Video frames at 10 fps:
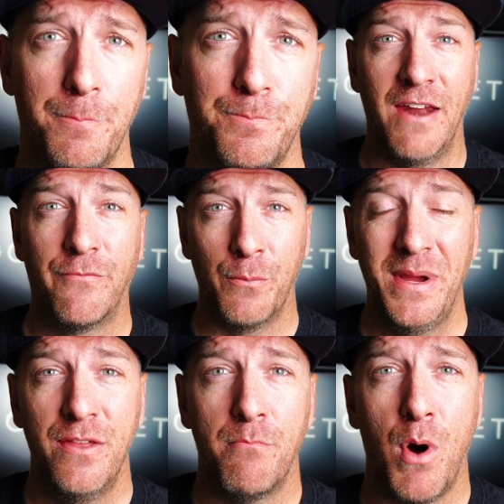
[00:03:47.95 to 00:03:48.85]
And for
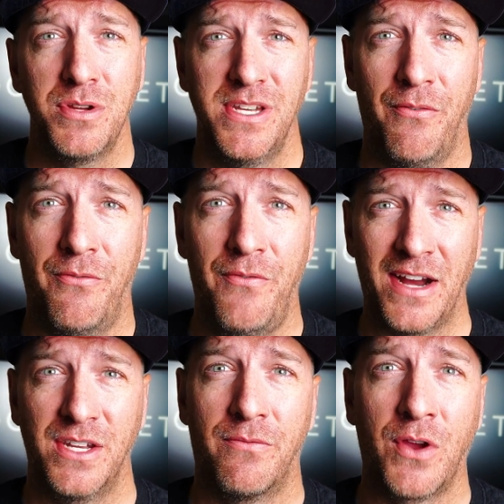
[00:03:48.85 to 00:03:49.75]
me, the most
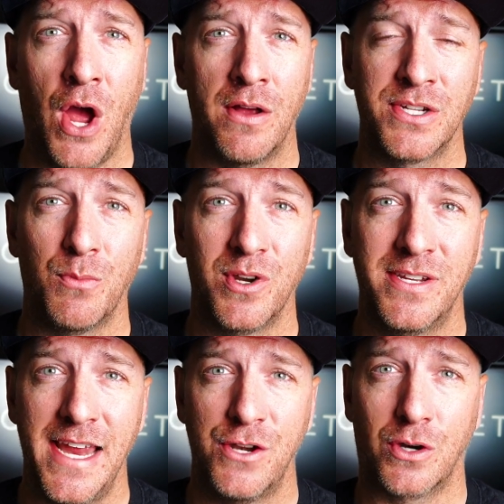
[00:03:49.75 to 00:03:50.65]
effective
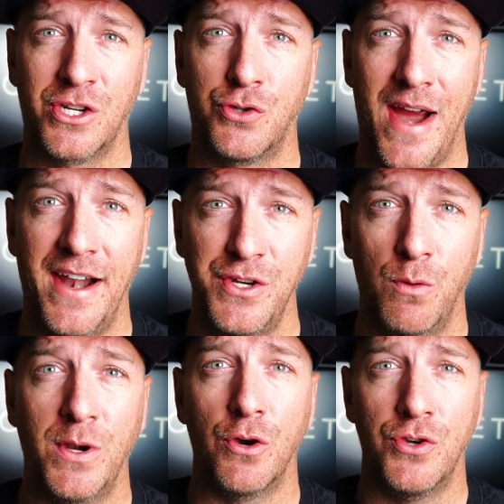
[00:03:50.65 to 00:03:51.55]
customer-centric strategy
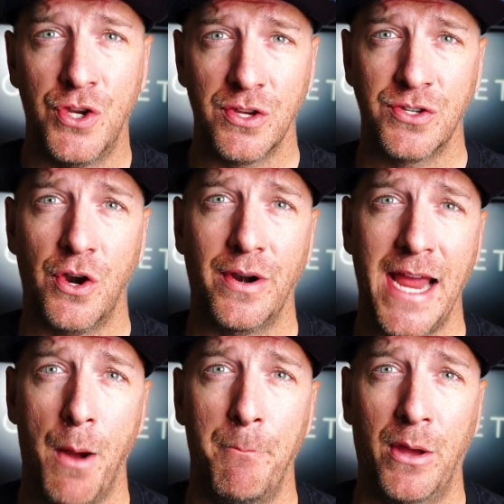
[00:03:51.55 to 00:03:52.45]
when you're just
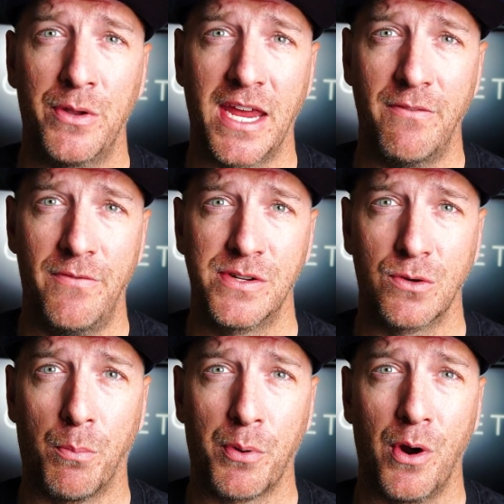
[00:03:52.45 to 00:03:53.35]
starting out building a
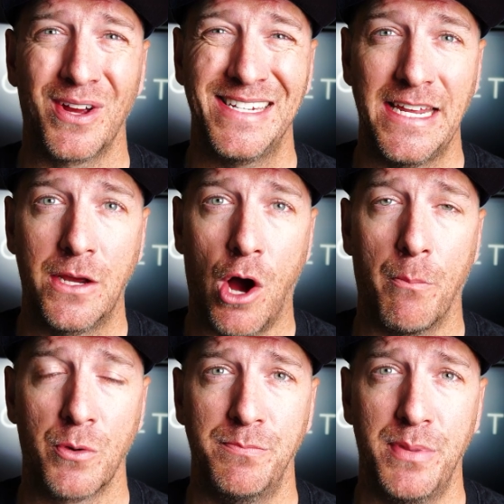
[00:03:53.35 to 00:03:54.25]
physical products
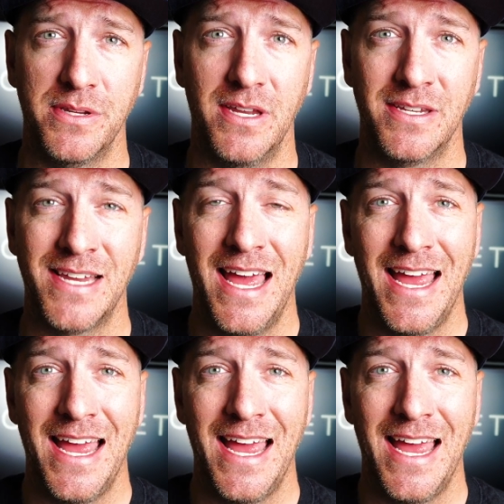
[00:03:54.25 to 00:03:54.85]
e-commerce business